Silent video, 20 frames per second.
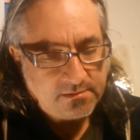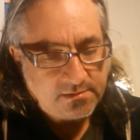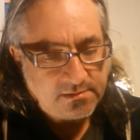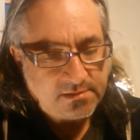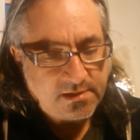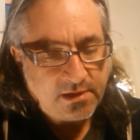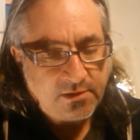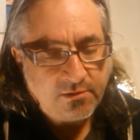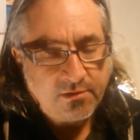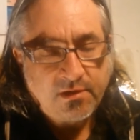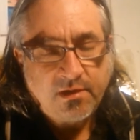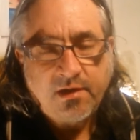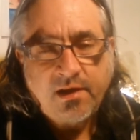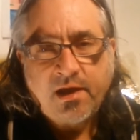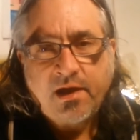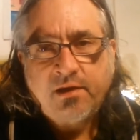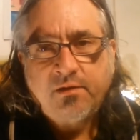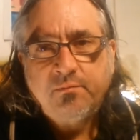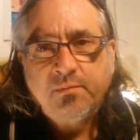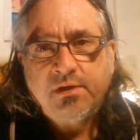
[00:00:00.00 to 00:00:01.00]
Sacred
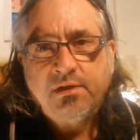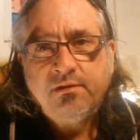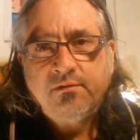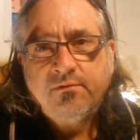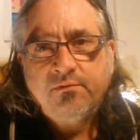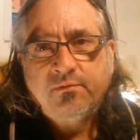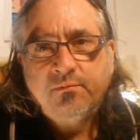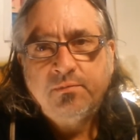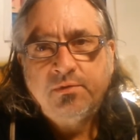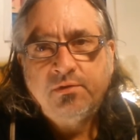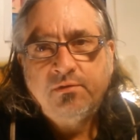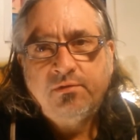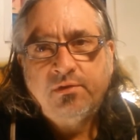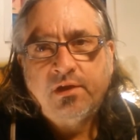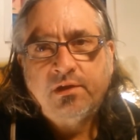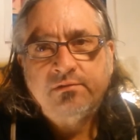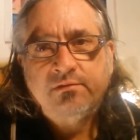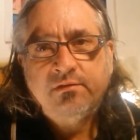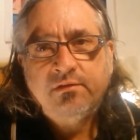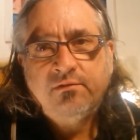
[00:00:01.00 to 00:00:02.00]
Anatomy from
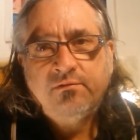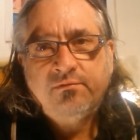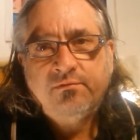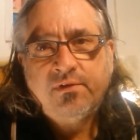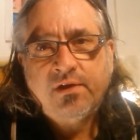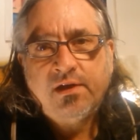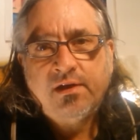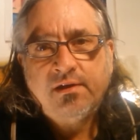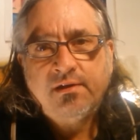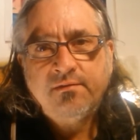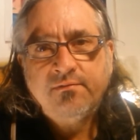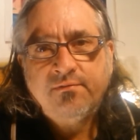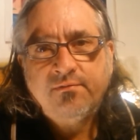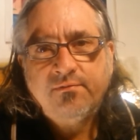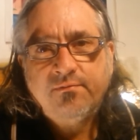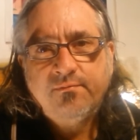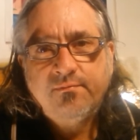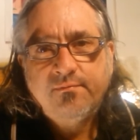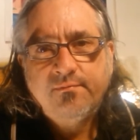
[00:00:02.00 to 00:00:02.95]
2005,